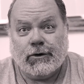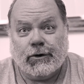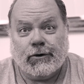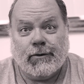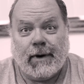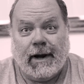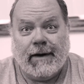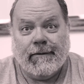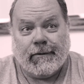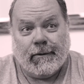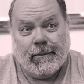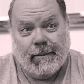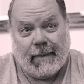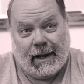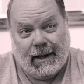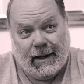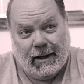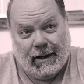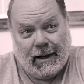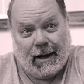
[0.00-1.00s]
are great for
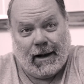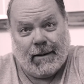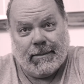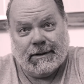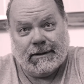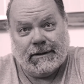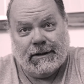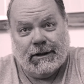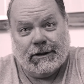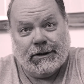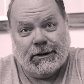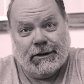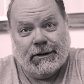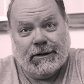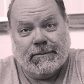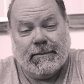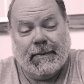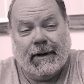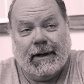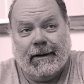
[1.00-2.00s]
making
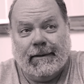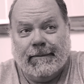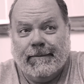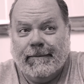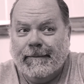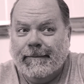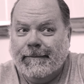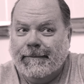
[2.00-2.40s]
compositions, but